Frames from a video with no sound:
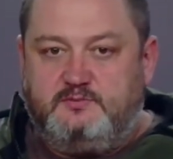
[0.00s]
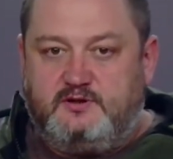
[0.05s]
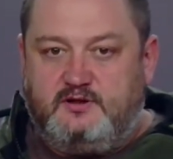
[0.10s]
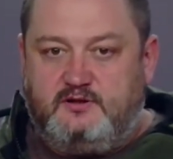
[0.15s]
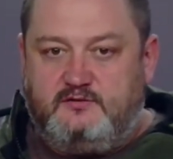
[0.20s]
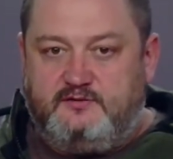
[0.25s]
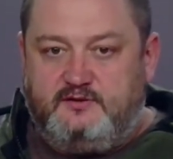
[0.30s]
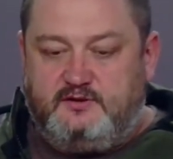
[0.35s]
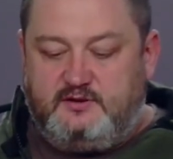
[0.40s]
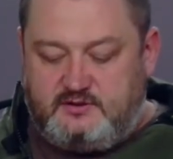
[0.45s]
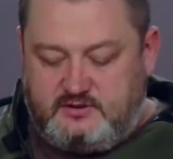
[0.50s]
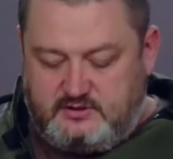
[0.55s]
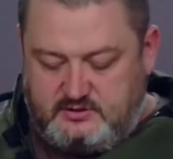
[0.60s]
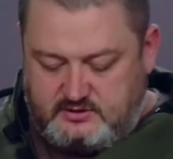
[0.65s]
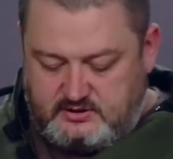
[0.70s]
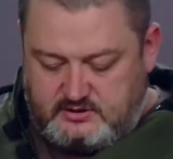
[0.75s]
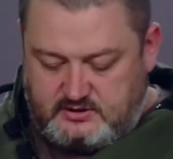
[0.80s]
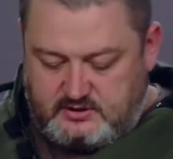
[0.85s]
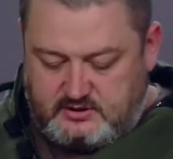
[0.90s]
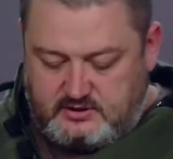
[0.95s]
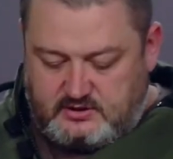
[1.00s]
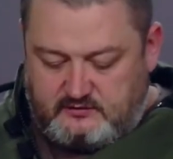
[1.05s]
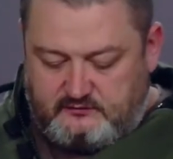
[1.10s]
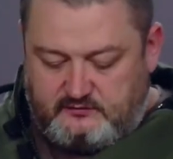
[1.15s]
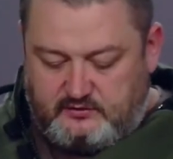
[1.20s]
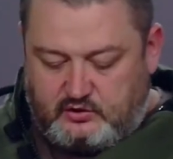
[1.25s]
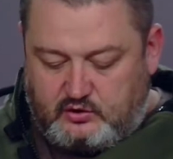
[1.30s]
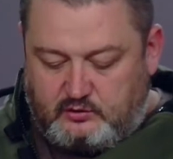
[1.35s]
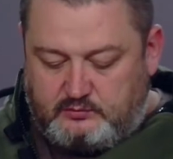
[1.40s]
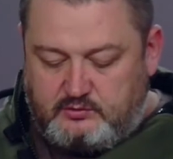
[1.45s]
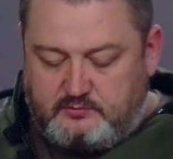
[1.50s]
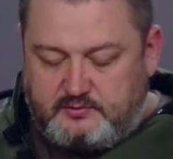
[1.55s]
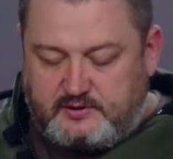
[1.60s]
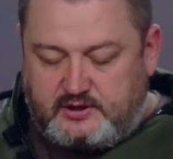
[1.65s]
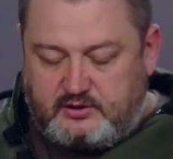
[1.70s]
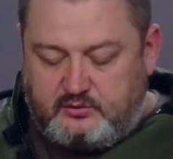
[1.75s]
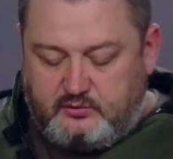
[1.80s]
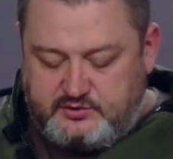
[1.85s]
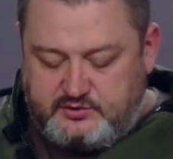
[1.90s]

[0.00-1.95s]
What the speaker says: And our last briefing for today